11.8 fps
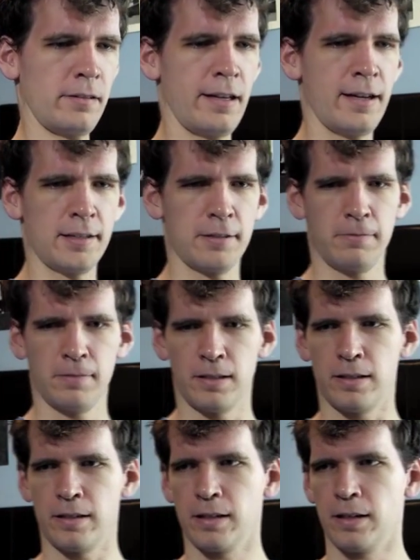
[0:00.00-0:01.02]
last
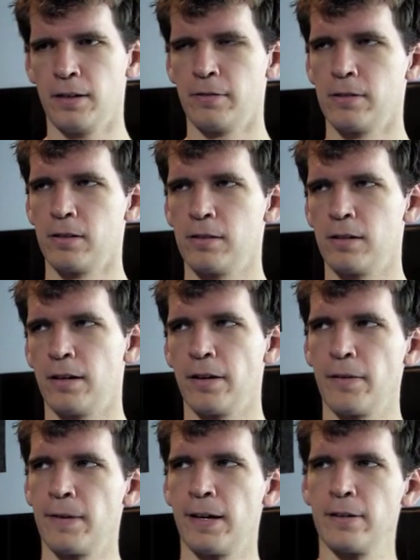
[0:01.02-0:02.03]
vlog I was
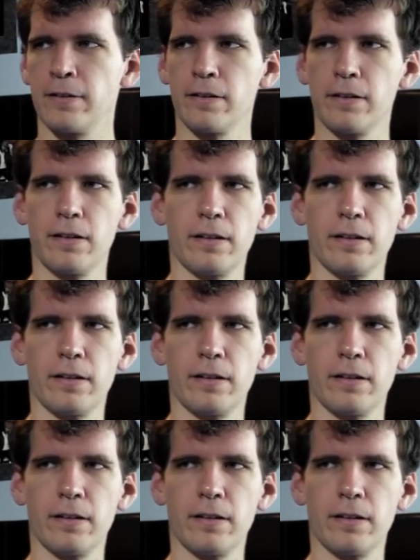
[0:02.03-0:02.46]
talking about